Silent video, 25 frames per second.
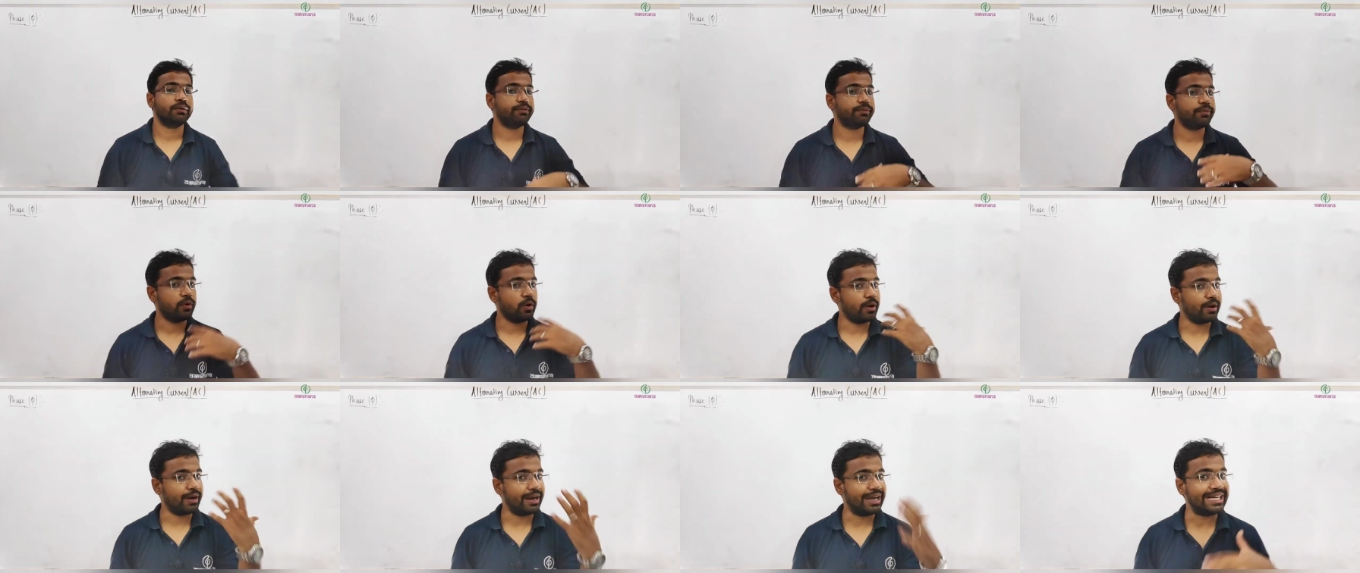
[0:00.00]

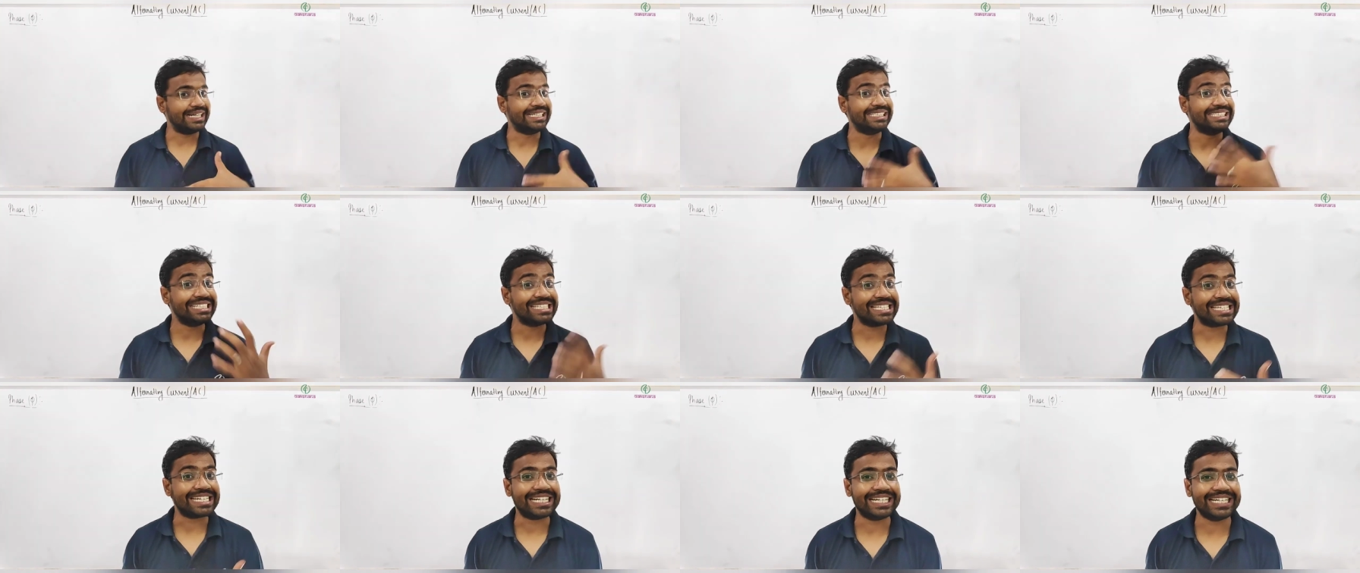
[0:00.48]
for
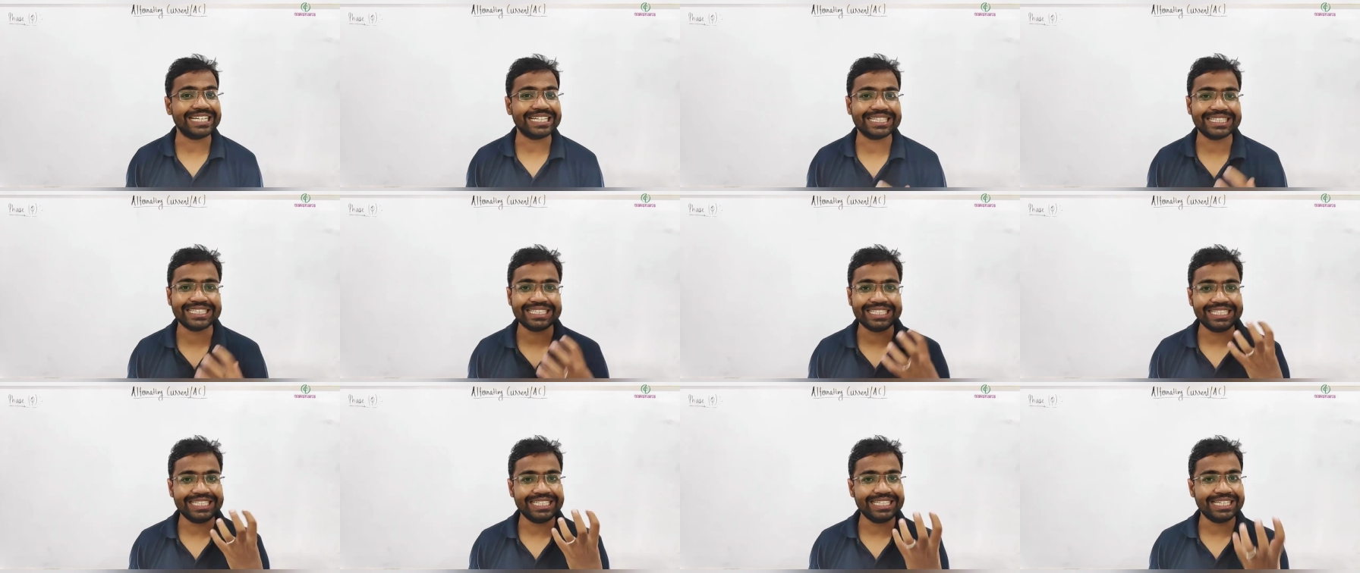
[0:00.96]

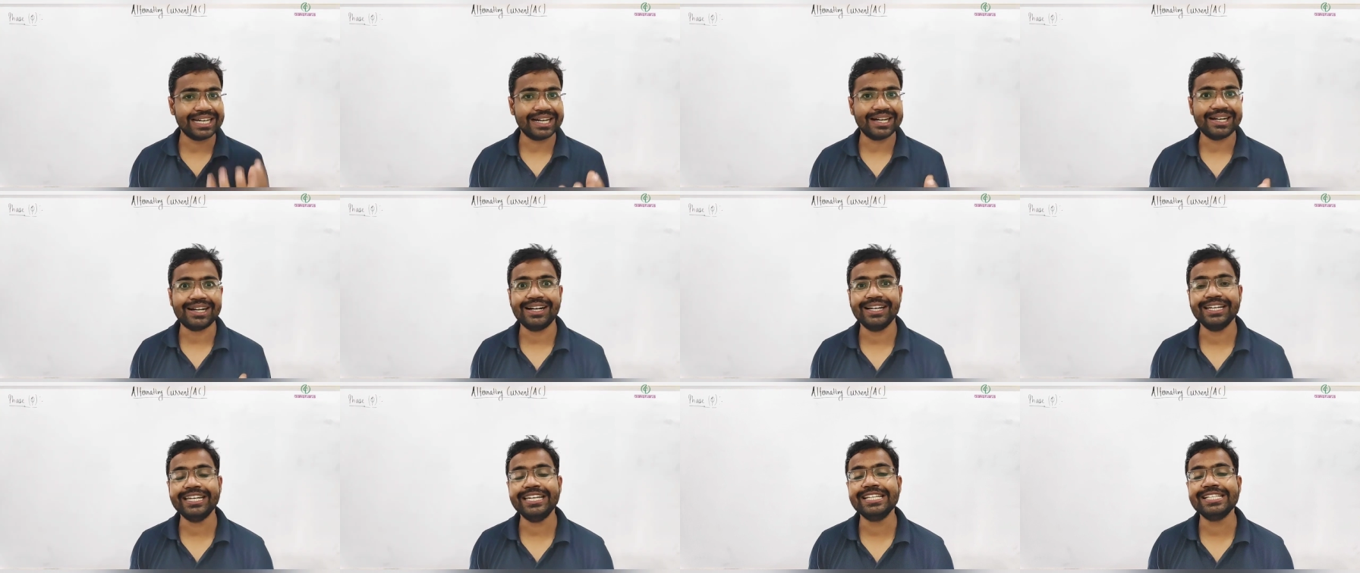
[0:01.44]
understanding the
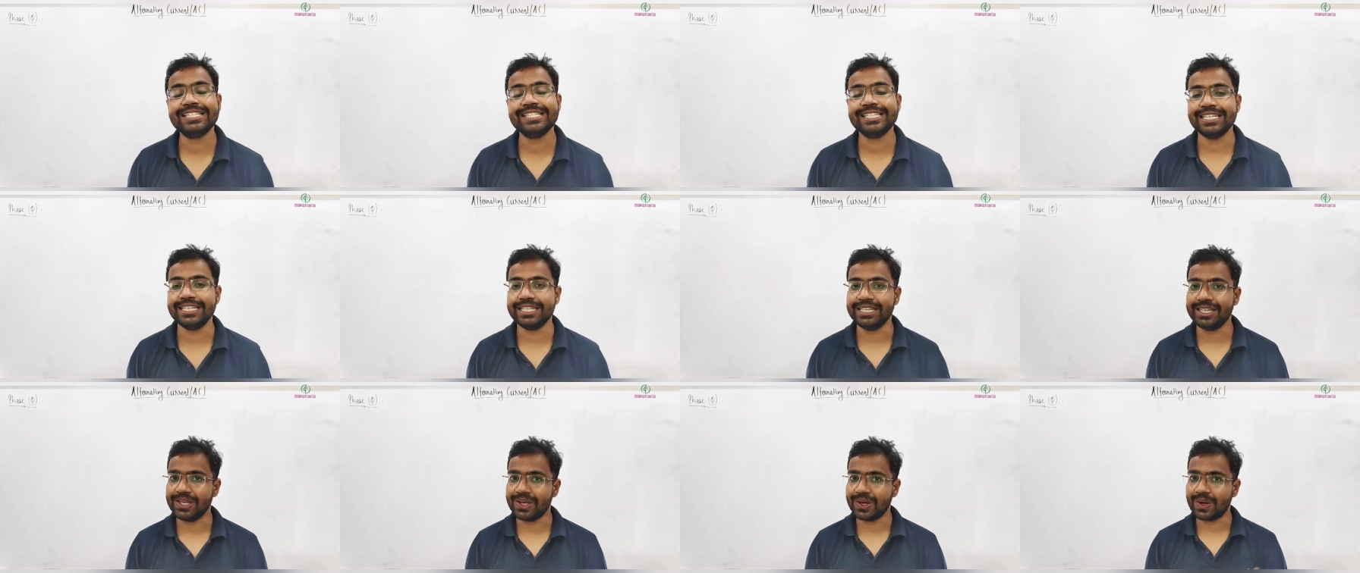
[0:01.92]

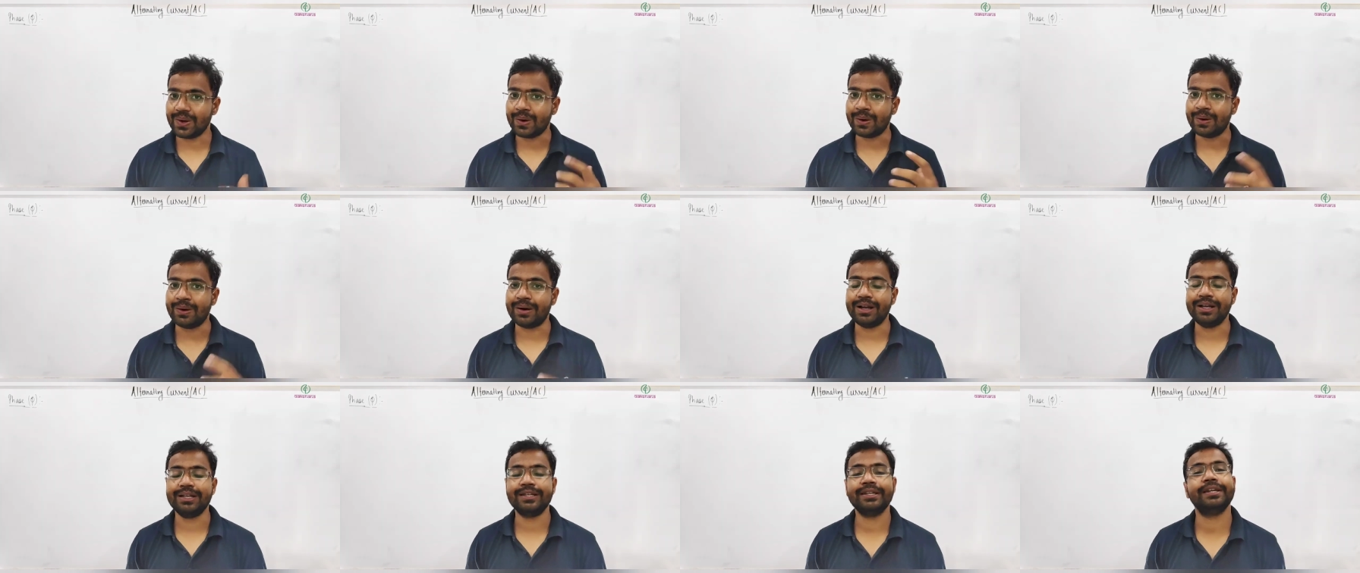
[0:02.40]
AC
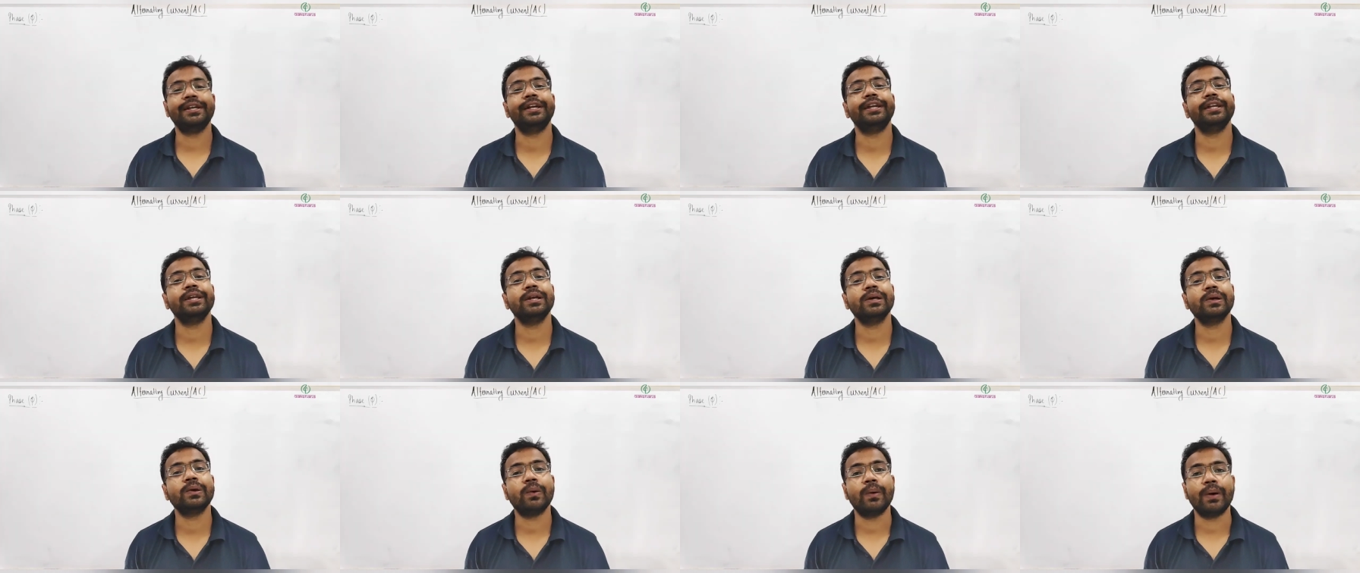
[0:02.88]
or
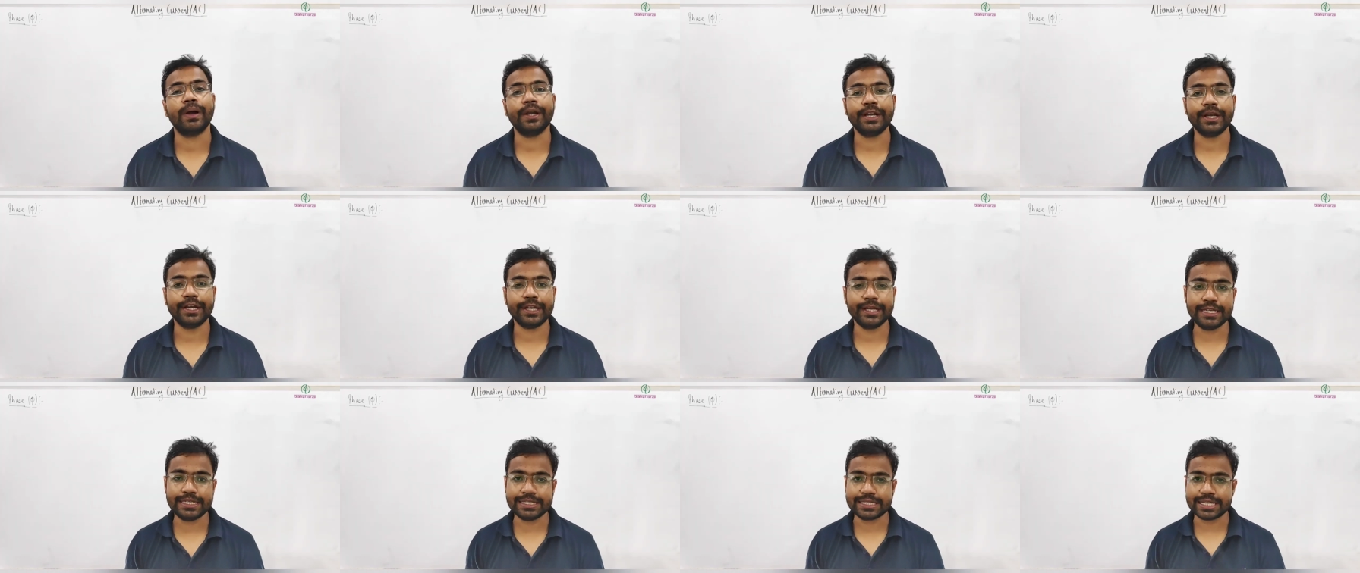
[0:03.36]
alternating
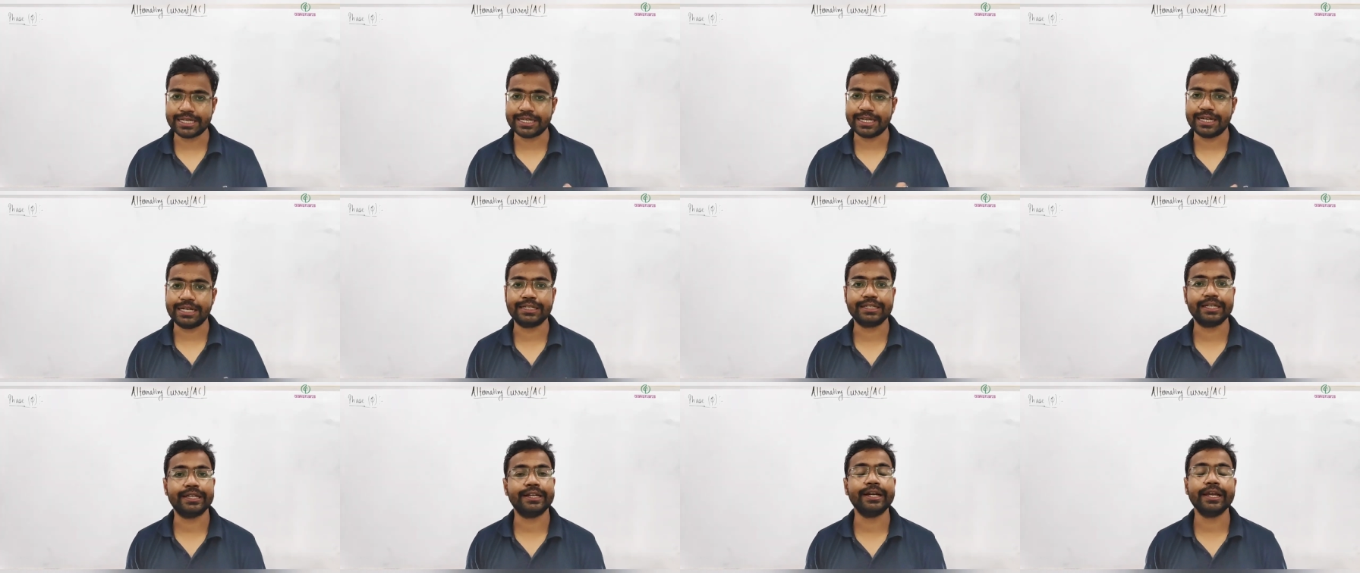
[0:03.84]
quantities and
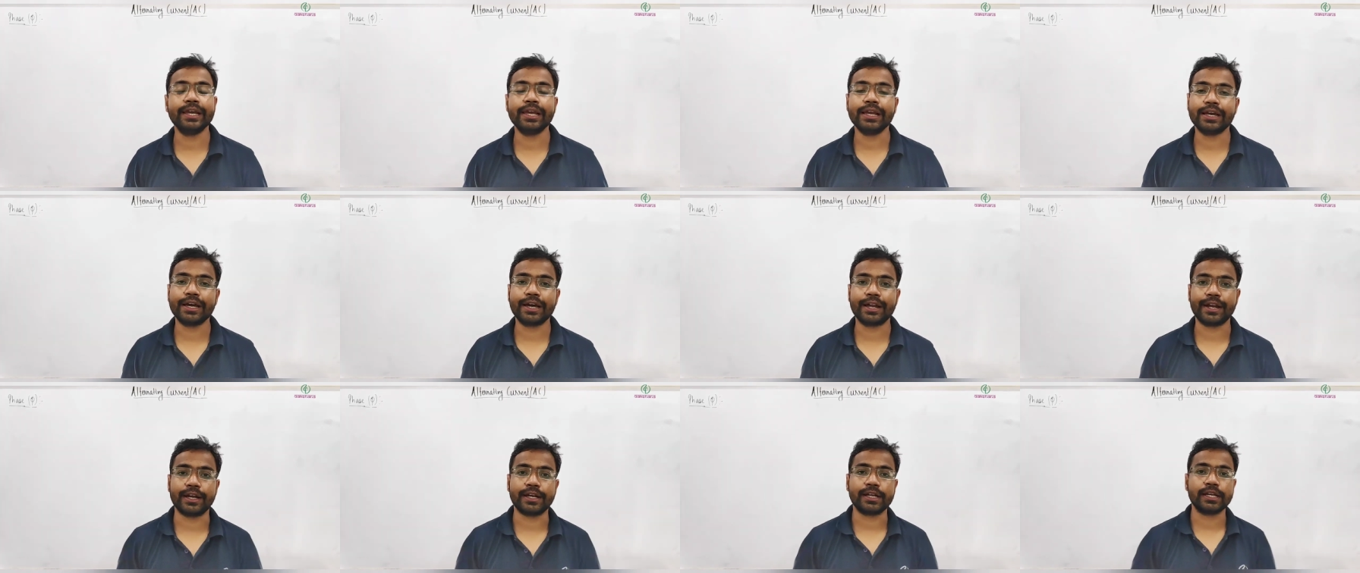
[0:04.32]
alternating
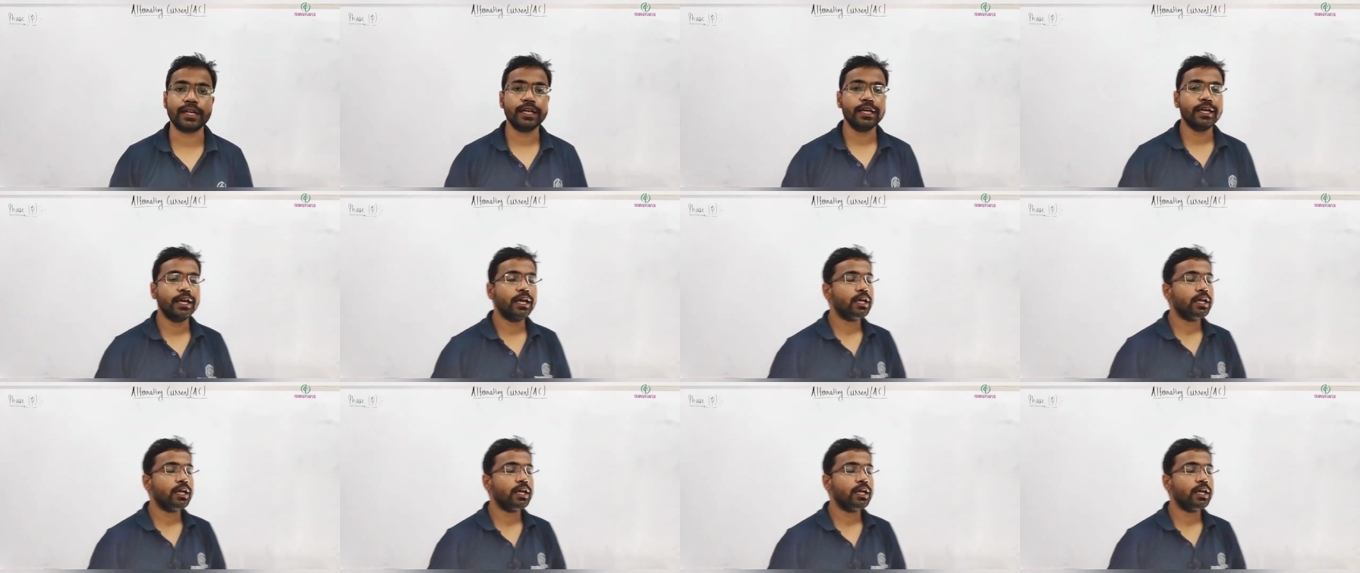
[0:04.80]
current.